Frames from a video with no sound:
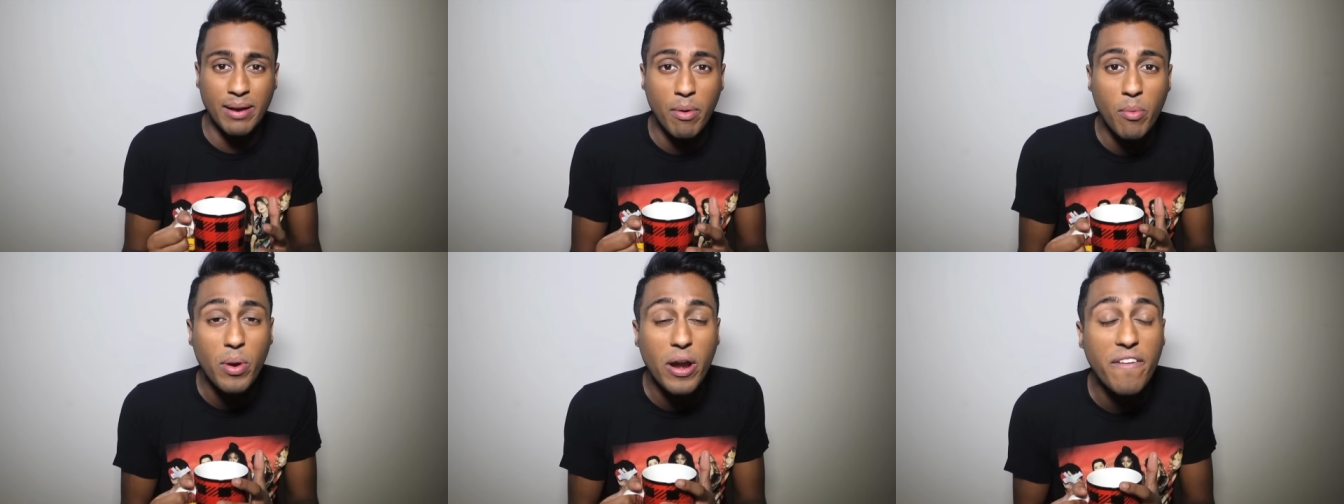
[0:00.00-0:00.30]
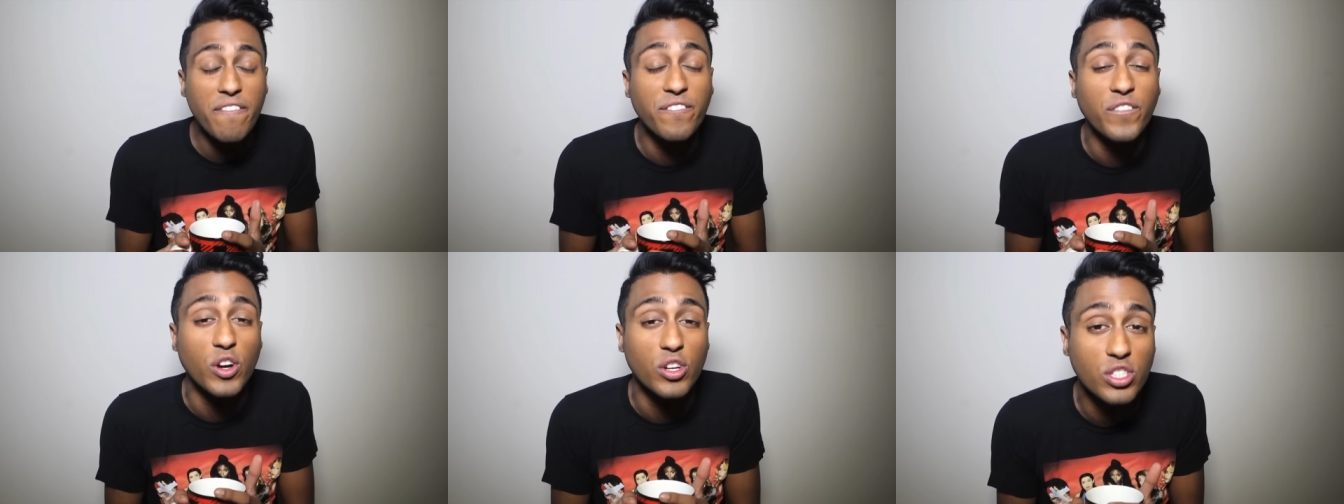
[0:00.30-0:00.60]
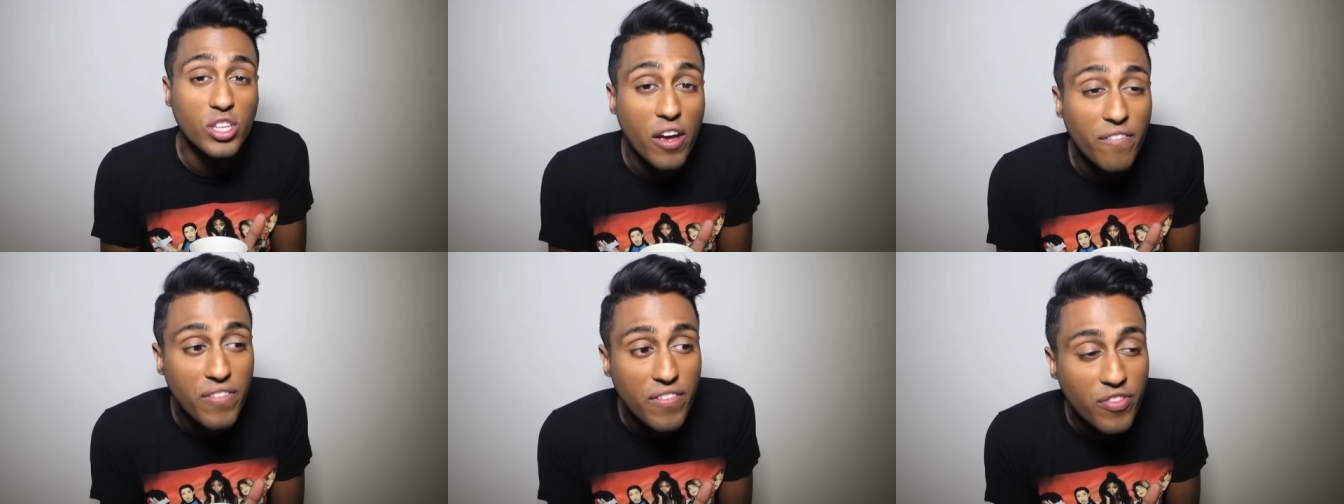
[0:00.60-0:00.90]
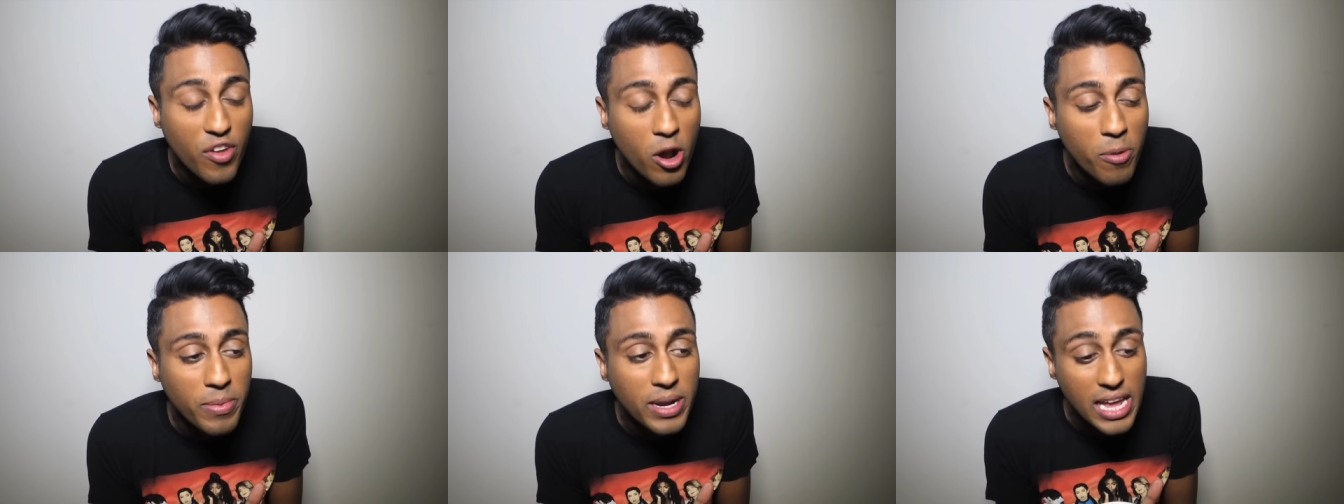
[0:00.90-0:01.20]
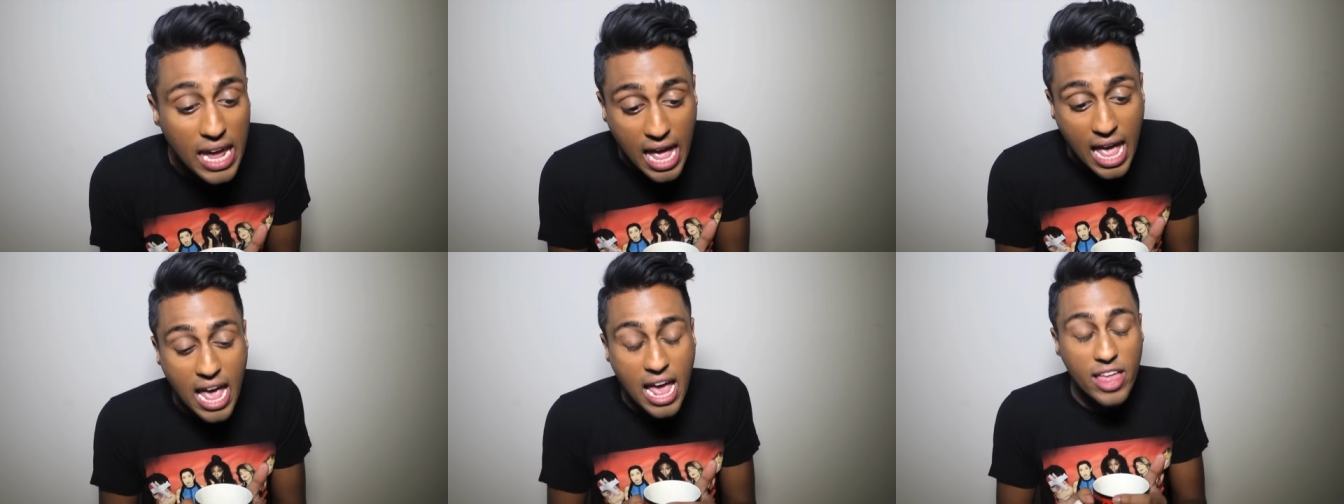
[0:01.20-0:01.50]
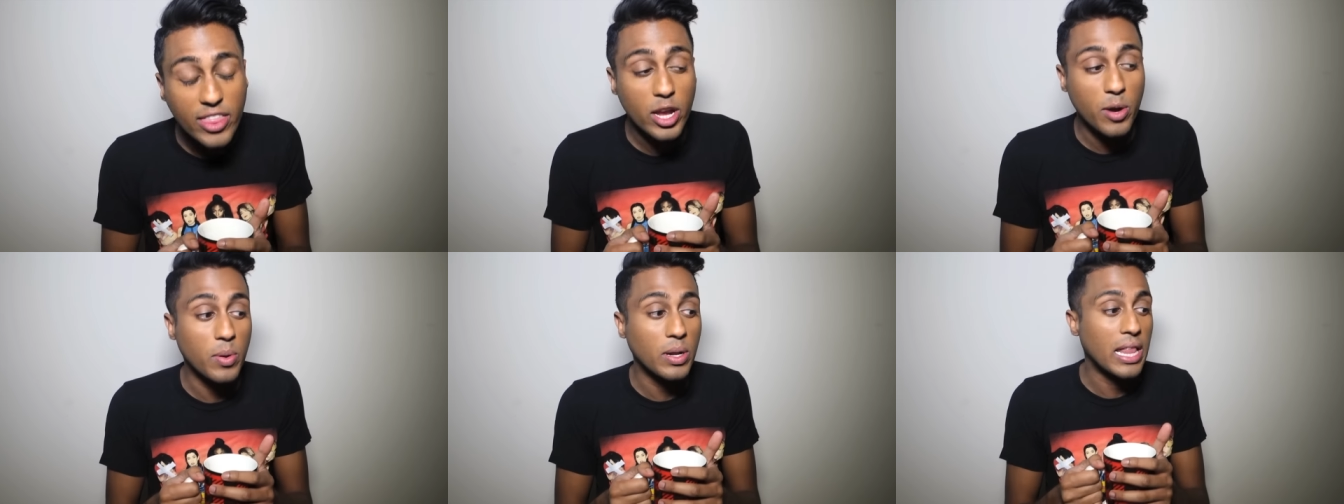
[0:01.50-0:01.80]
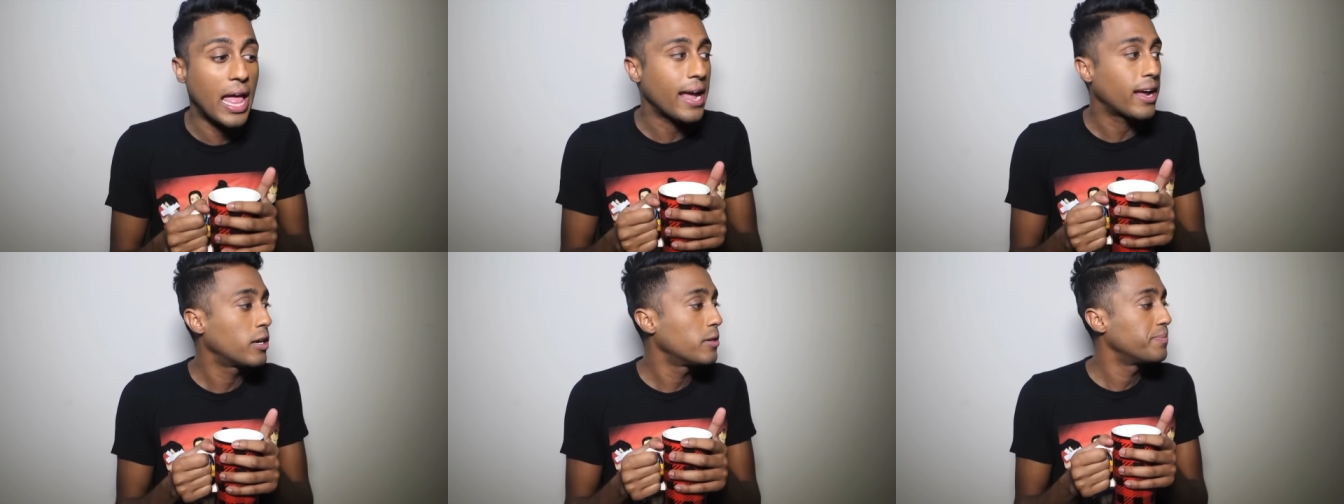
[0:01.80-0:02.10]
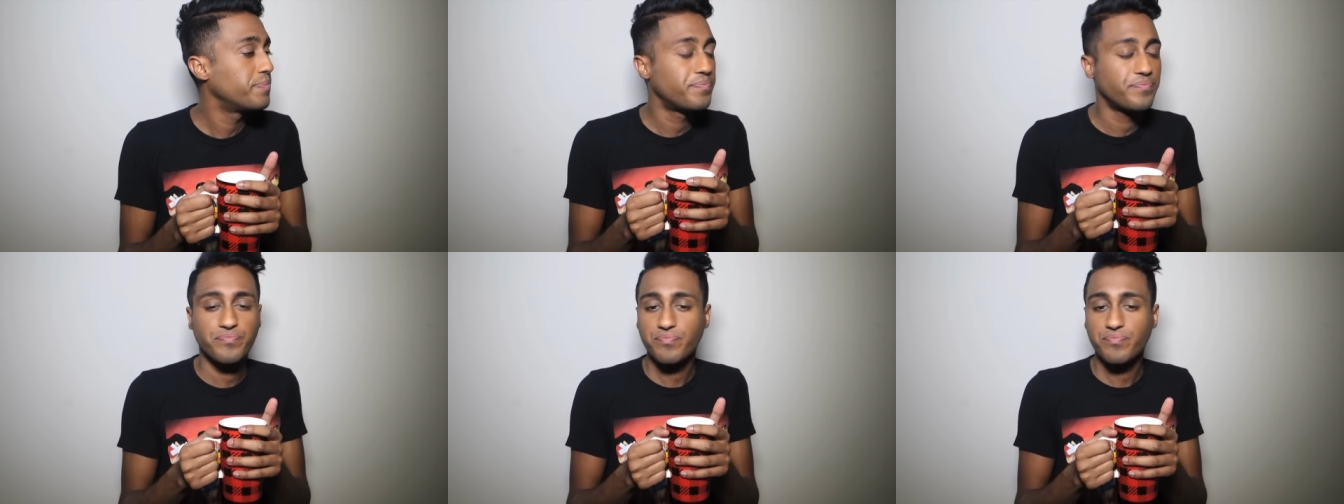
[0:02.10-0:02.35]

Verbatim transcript: I remember when I first saw Fifth Harmony, they were like